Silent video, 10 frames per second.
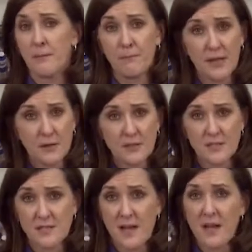bigger
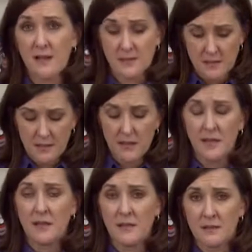designs
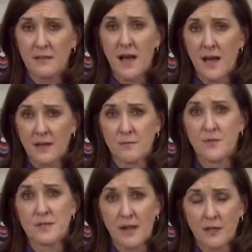in
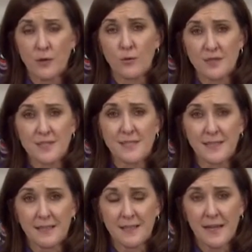items that you are
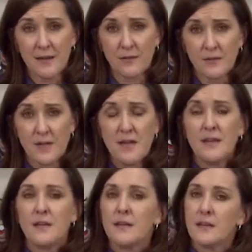sticking down.
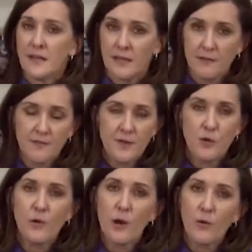If
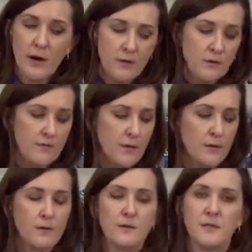you go
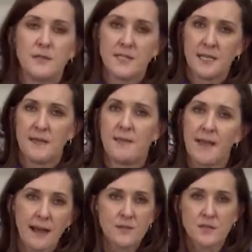over the
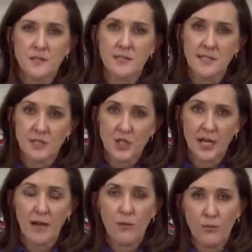10,000 stitch
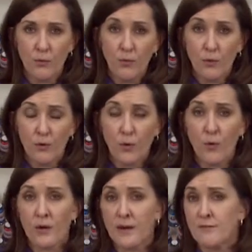count rule,
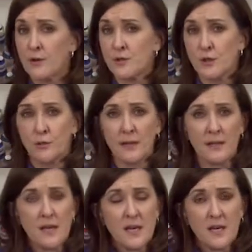or if you're
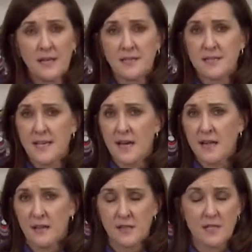doing a
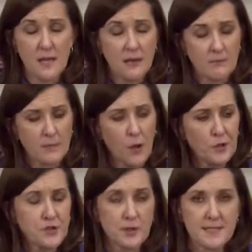design that's
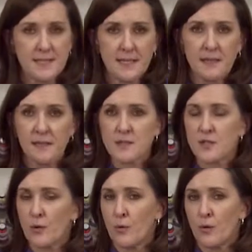ultra
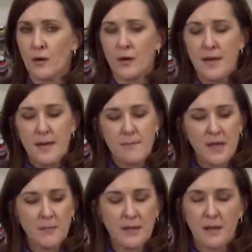dense, or
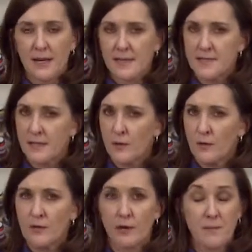maybe, like I said
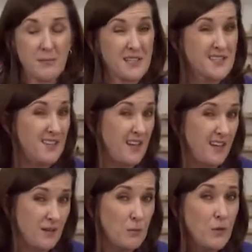earlier, maybe it's an
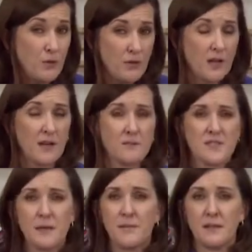animal,
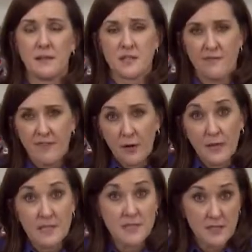something that's
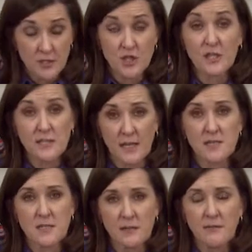very stitch
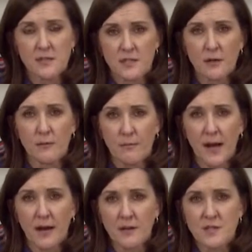intensive in certain
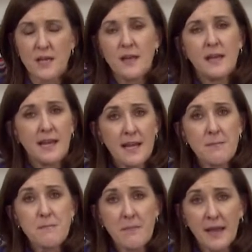parts,
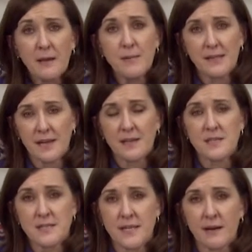it may be
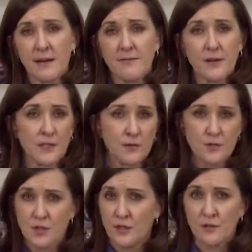necessary for you
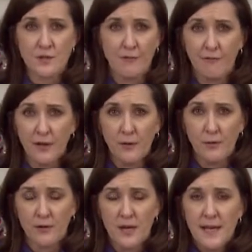to use a
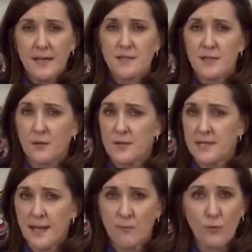floater. So
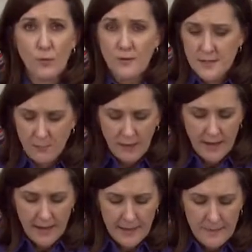same rules
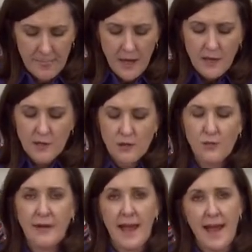apply. You're
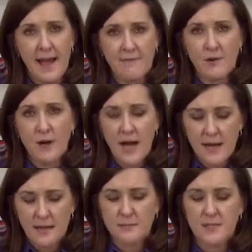going to have your
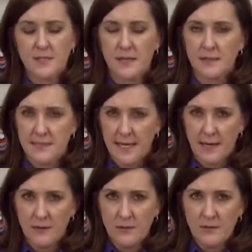item stuck
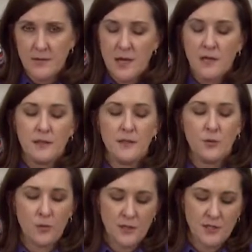down.
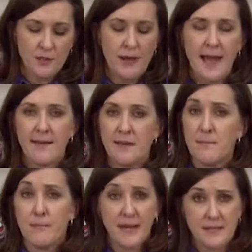You want to have
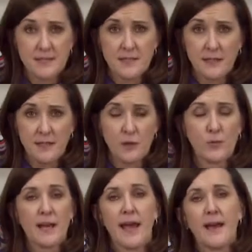it basted. You
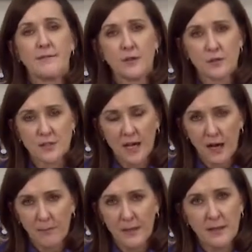want to have your
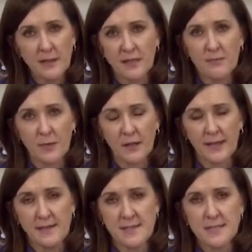topping in
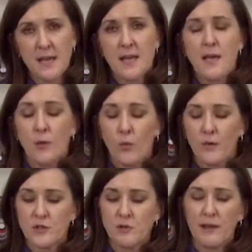place.
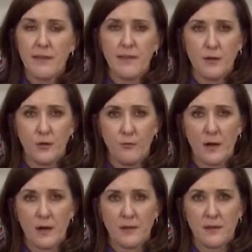Once you get the hoop
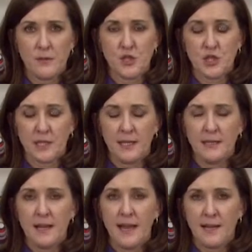on the
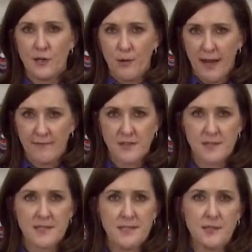machine and you have the
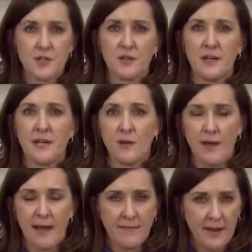centering, you
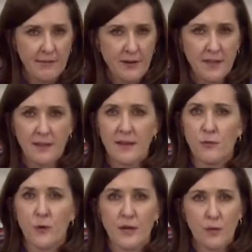have
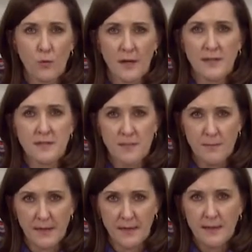everything where you want it to
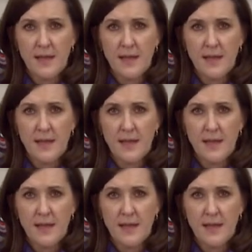be,